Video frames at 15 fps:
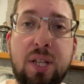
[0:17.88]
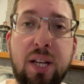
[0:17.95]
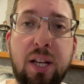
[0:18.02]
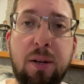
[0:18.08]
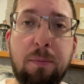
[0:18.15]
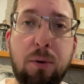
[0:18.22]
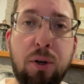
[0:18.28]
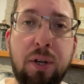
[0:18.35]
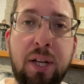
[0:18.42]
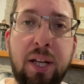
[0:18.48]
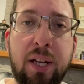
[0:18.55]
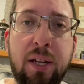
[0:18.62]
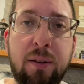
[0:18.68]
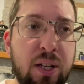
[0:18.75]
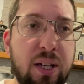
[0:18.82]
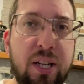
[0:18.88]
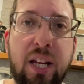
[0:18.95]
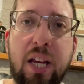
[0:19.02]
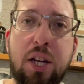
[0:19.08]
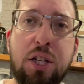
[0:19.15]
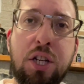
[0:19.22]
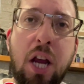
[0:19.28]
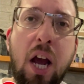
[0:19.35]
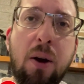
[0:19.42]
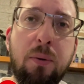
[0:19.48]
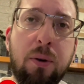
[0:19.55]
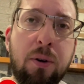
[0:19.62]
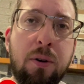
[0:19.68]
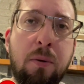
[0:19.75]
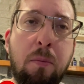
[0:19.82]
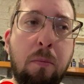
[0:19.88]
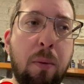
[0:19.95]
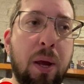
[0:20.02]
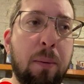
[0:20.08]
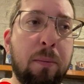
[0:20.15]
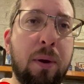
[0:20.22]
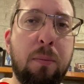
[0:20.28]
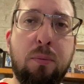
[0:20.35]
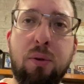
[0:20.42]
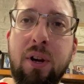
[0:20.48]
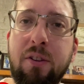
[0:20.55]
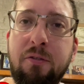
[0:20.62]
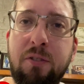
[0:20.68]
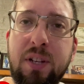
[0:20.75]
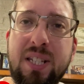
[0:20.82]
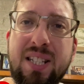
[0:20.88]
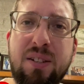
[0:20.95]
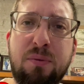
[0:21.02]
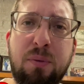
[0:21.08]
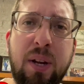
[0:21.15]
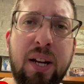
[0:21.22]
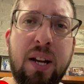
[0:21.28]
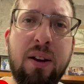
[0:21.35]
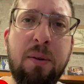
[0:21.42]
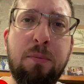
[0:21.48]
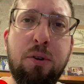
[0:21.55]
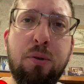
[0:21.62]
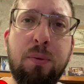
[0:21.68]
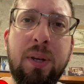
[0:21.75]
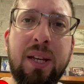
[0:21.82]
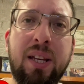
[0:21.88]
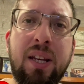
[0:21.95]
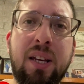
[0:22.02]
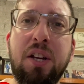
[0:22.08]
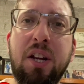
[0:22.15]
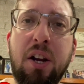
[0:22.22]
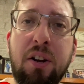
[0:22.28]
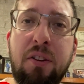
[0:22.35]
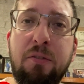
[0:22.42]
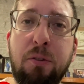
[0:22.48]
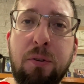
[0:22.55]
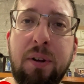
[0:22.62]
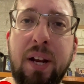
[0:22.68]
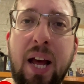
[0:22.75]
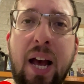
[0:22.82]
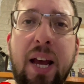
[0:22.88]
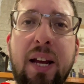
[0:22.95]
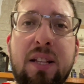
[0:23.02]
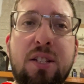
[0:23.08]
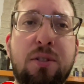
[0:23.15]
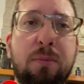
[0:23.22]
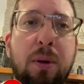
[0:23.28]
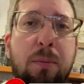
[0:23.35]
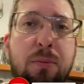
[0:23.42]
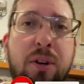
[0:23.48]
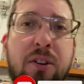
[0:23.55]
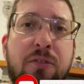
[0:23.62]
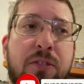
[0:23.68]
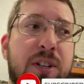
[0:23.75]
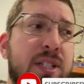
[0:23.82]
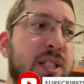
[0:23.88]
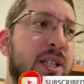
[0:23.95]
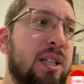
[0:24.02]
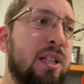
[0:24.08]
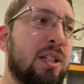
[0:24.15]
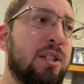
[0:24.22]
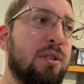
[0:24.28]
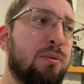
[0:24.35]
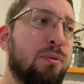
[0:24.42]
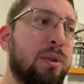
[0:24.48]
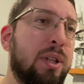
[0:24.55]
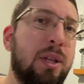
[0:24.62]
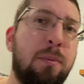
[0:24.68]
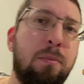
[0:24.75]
thing in the morning, take a shower, make my breakfast. Right now I'm doing carnivore diet. So my breakfast is a really